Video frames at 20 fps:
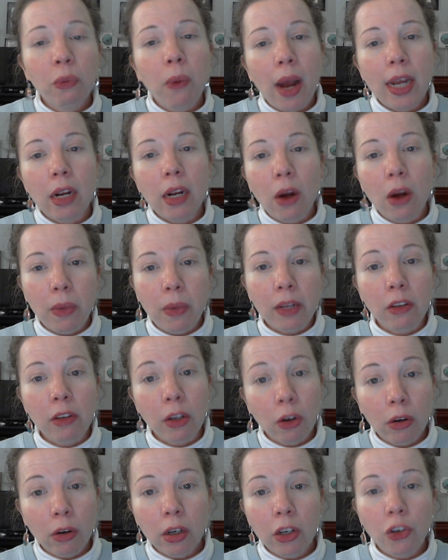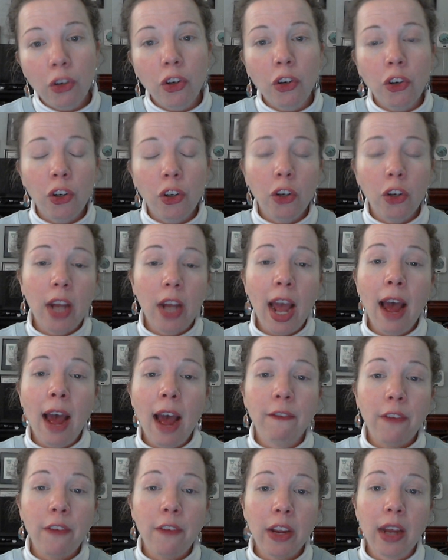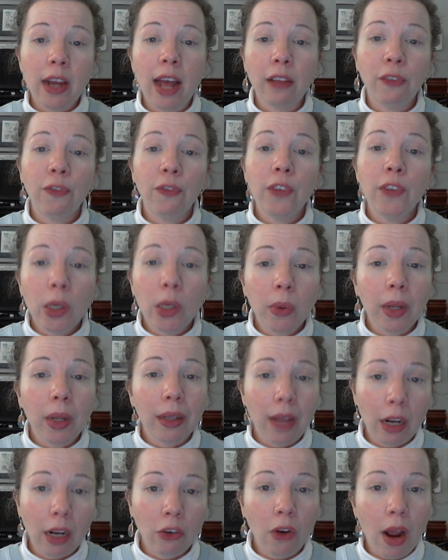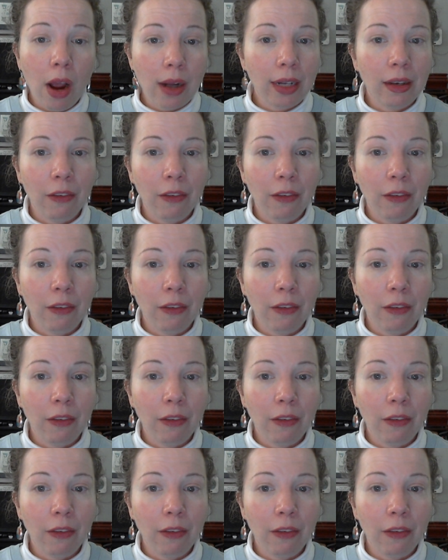why it always encourages you to have as few electronic